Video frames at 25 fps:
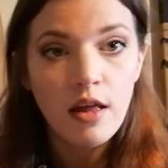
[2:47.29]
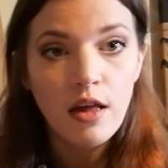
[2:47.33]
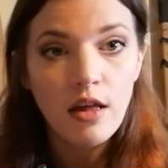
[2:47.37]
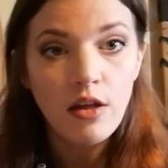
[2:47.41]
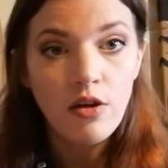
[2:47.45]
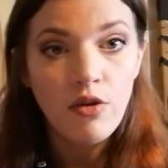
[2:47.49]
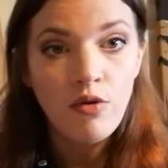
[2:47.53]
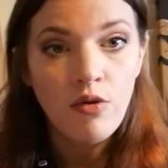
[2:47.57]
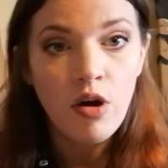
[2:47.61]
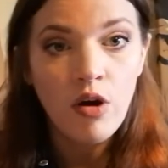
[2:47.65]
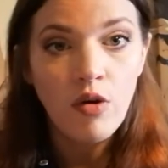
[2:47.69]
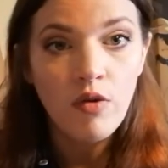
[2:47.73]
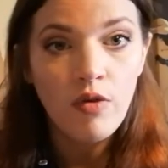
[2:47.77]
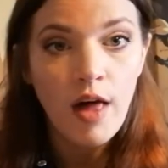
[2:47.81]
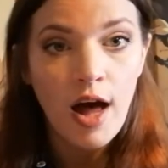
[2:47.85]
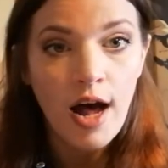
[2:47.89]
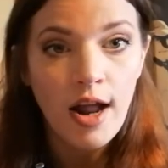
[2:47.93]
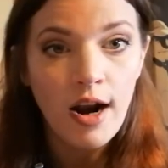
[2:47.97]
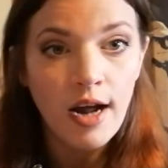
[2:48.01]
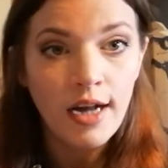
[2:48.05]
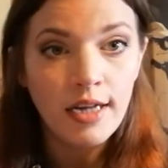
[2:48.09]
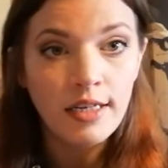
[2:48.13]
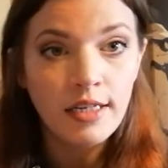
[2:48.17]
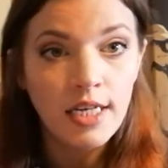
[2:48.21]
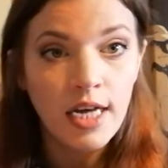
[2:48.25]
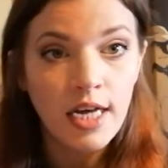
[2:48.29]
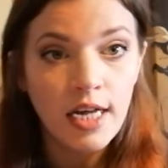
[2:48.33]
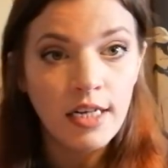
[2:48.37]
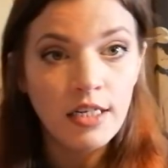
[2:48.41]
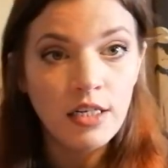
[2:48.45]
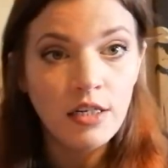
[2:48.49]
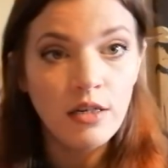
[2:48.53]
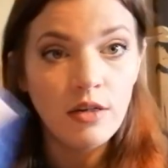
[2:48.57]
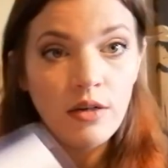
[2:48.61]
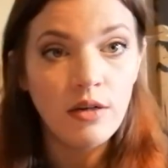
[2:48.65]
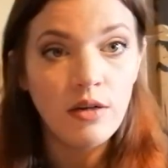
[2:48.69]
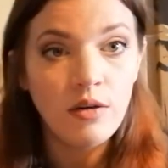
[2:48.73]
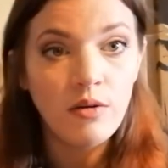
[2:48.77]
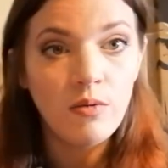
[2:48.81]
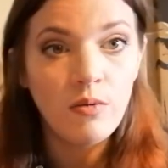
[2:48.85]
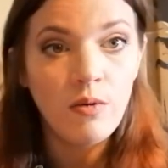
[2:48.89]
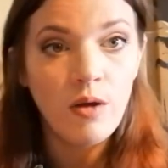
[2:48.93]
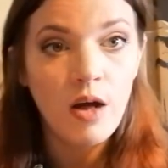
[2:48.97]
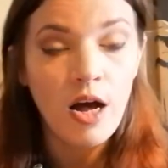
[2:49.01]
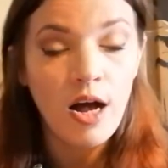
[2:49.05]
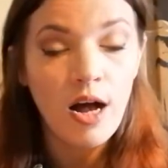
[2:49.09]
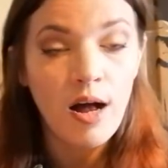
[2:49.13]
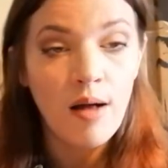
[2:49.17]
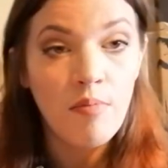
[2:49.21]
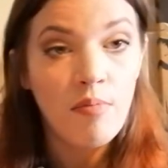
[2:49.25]
you know that I tend to
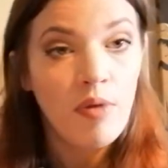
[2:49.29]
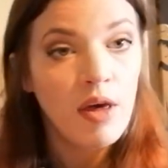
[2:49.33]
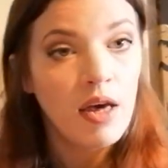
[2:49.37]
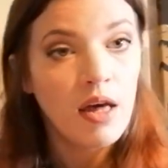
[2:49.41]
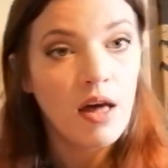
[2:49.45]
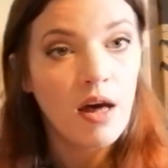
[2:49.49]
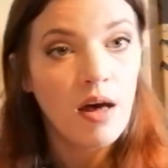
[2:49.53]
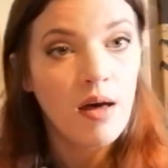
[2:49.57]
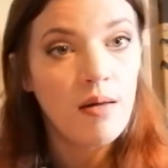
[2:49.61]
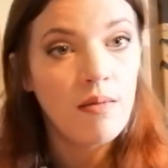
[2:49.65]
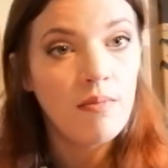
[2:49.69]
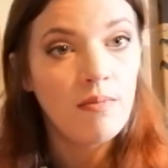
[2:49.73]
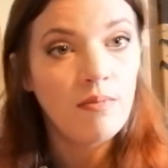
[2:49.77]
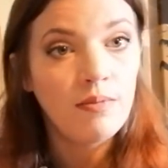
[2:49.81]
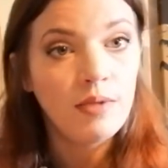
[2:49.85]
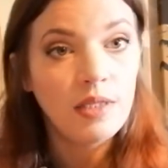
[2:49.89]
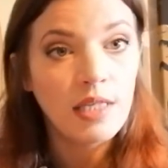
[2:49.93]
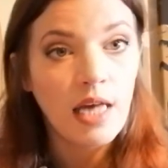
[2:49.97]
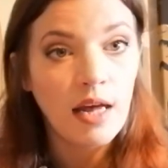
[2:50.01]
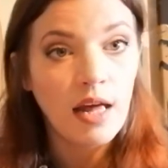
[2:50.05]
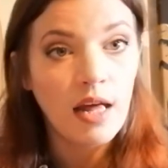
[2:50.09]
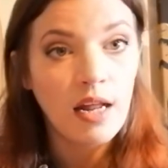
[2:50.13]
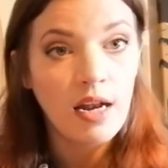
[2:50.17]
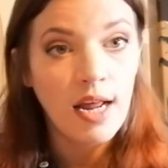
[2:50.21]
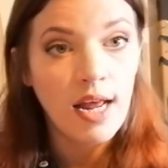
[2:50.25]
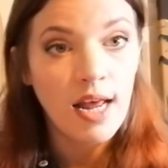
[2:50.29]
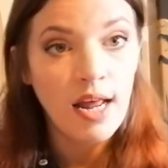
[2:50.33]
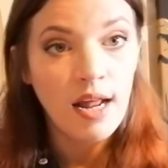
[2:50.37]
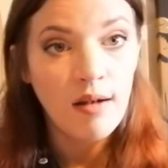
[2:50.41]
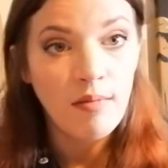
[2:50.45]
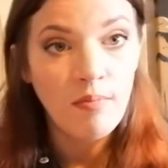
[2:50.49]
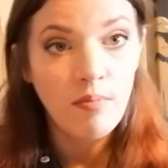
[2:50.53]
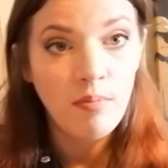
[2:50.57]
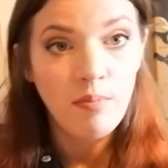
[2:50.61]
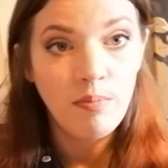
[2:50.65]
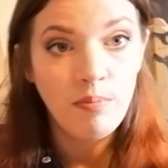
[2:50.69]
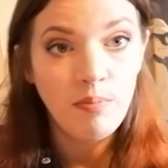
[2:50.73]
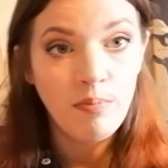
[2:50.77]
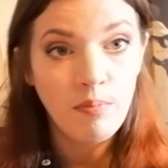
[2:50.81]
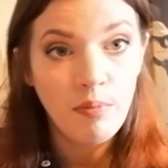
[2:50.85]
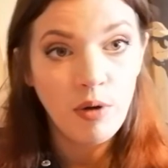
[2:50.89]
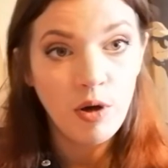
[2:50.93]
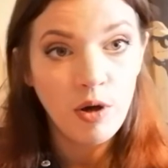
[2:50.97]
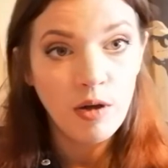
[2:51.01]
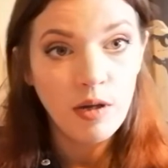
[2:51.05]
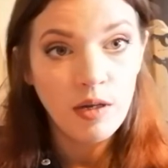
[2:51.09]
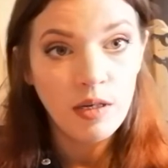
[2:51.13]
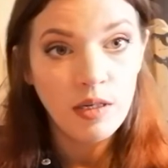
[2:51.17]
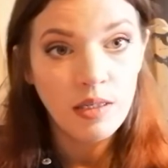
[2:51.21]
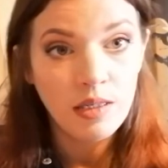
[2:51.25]
uh, pick up secondhand
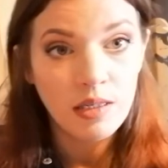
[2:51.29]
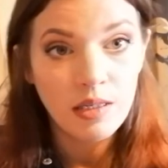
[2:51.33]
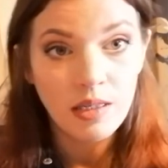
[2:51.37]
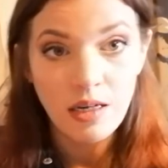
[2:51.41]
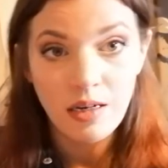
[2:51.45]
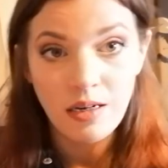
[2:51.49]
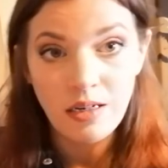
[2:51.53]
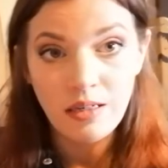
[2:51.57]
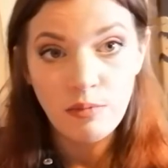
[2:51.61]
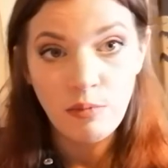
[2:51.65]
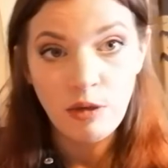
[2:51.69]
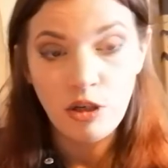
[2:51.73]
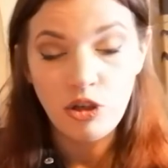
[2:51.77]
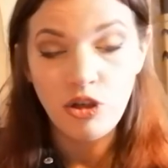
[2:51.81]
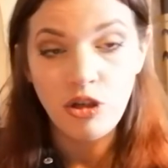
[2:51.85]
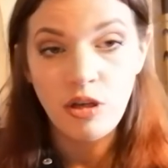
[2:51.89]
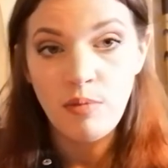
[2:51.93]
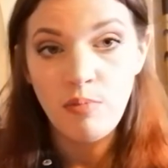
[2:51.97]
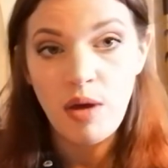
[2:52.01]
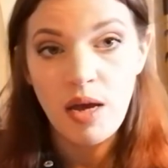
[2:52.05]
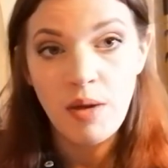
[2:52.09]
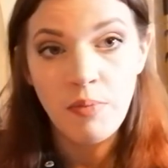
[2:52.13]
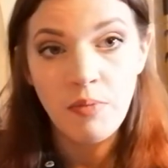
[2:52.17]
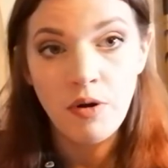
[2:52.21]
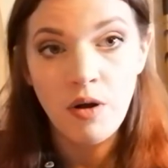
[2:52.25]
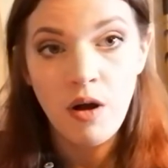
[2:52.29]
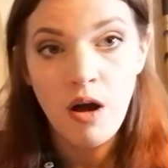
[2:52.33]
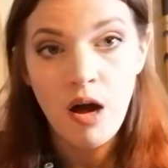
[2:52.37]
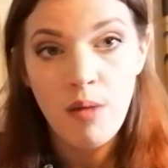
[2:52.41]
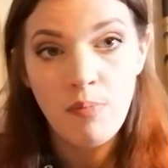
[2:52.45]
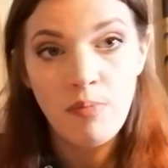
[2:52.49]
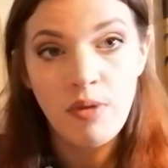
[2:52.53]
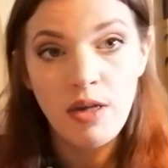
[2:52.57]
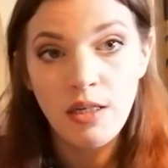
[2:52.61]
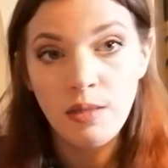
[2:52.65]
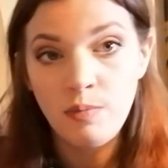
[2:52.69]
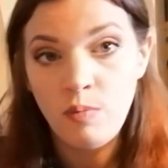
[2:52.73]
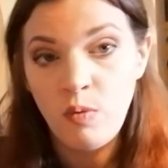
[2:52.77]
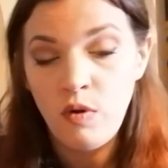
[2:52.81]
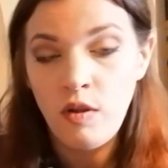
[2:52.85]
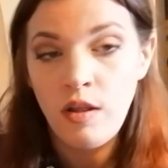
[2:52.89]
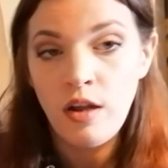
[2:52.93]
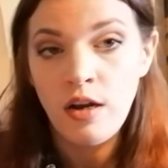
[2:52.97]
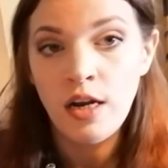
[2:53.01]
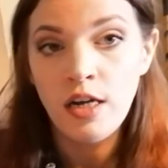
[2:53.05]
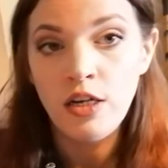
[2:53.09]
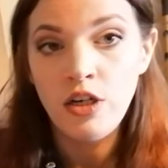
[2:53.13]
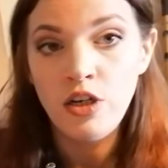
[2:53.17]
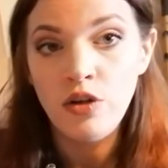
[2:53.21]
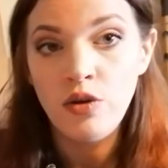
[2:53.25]
books and especially paper copies more
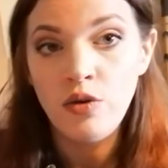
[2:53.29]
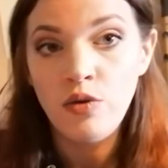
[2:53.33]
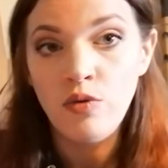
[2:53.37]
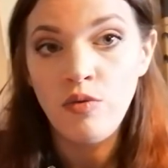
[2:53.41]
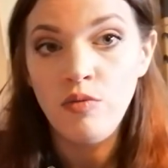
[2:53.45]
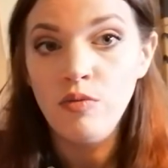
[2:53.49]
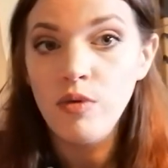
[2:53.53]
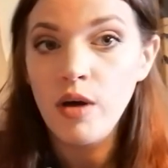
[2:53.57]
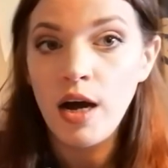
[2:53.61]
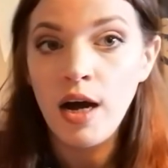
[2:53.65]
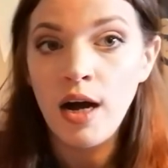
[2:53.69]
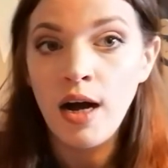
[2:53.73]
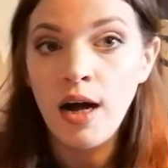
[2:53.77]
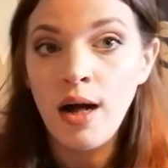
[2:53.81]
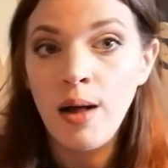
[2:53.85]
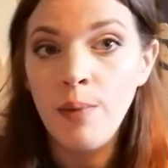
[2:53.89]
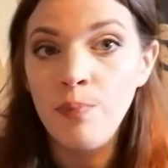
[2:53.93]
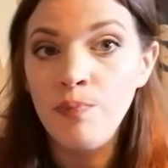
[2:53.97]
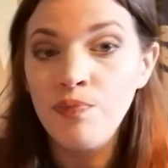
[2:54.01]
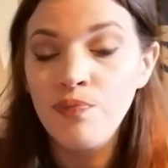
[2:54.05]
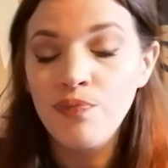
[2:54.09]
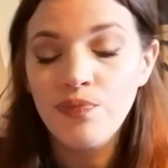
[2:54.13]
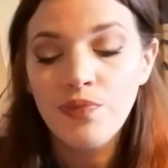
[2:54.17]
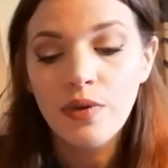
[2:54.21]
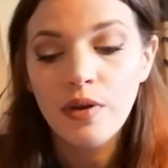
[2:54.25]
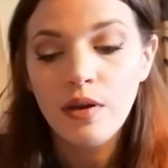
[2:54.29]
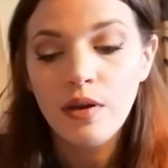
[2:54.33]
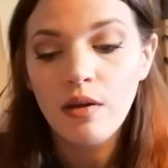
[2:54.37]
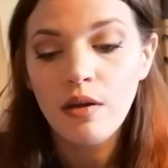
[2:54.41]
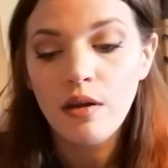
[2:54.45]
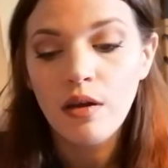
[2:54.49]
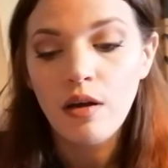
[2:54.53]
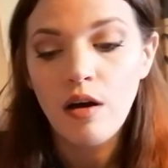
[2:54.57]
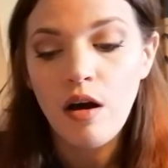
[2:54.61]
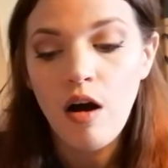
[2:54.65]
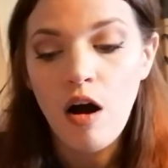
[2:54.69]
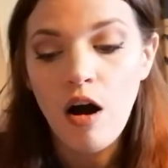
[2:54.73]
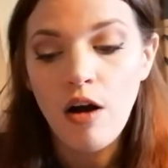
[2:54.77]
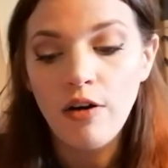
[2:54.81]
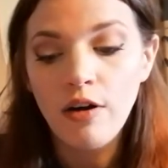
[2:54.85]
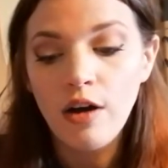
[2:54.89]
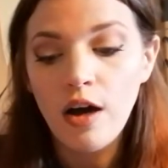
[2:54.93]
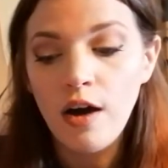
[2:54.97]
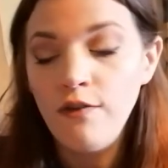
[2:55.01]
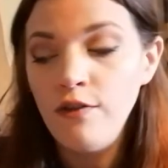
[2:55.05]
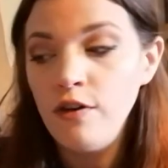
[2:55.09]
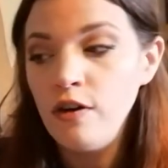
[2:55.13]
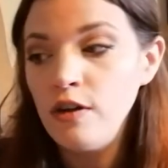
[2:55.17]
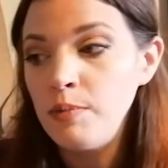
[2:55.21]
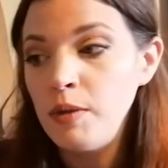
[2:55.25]
than I do um,
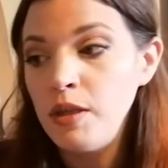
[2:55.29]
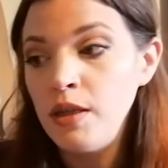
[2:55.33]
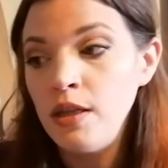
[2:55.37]
hardcovers.